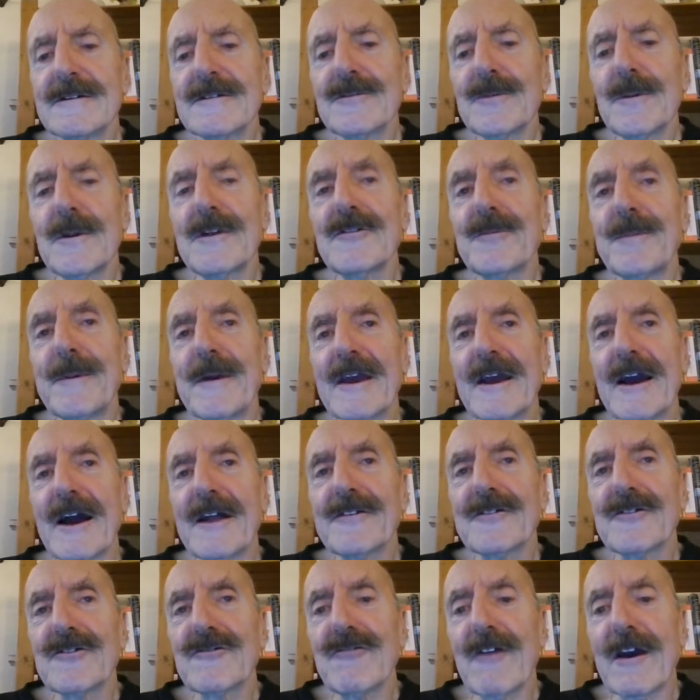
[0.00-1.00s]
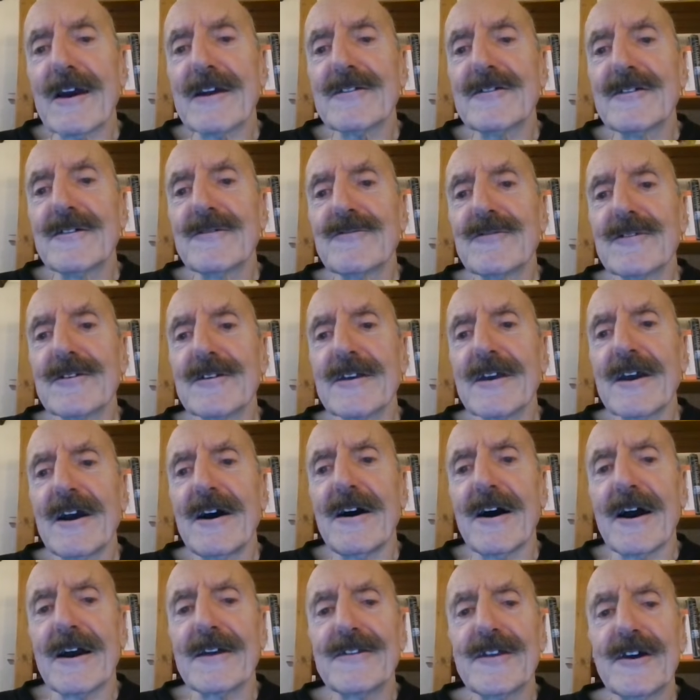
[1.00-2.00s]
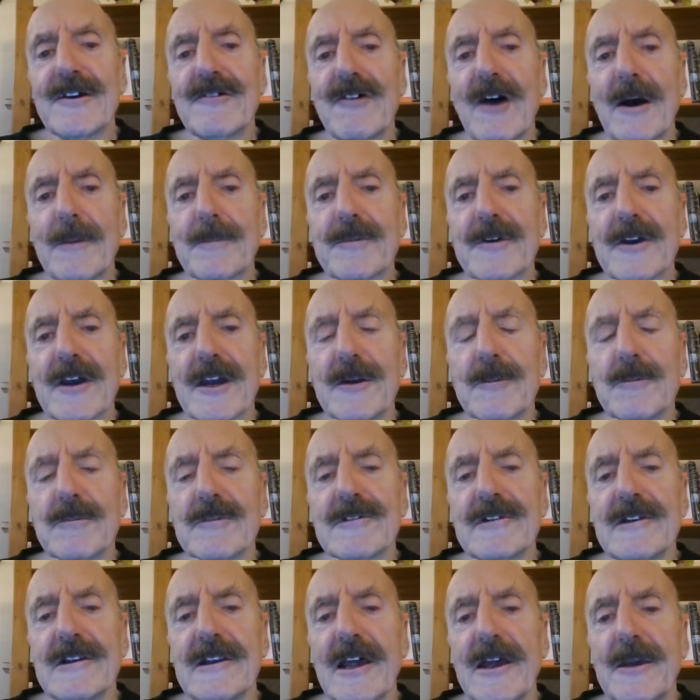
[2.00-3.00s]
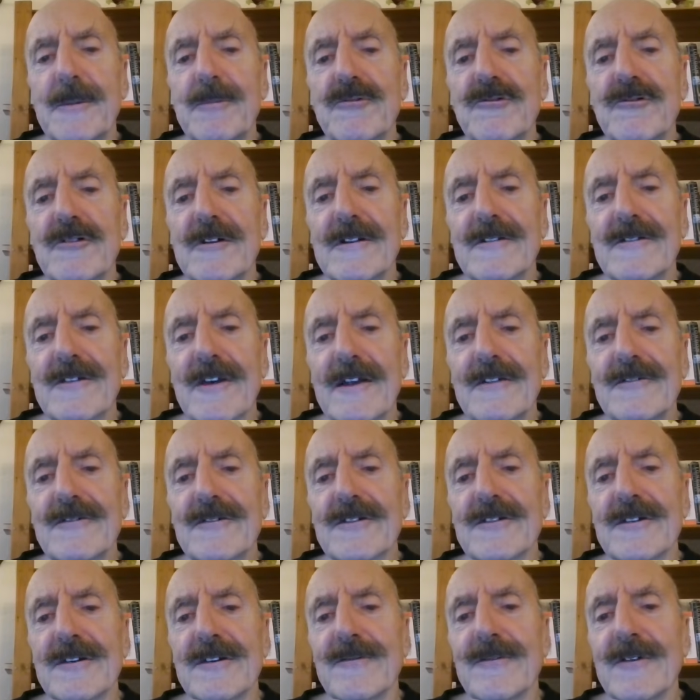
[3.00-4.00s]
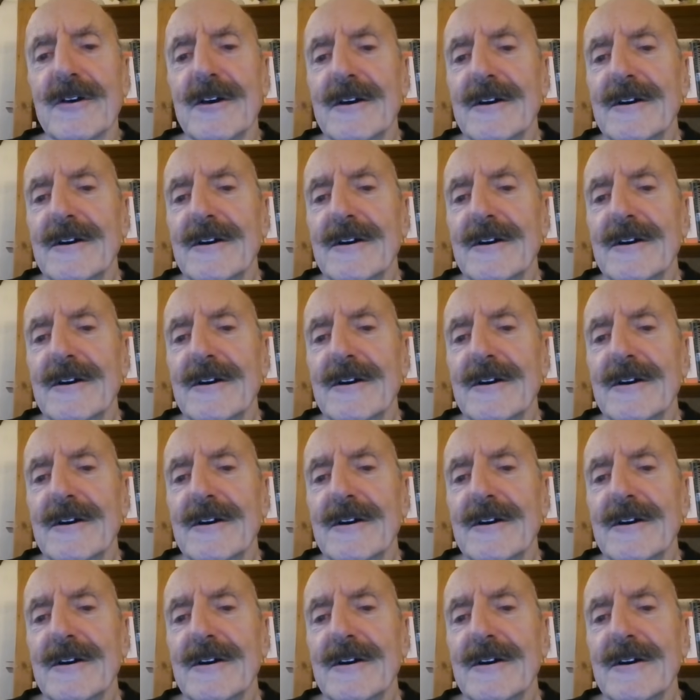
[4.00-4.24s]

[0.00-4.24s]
As well as being unattractive to the eye, their upkeep was labour-intensive,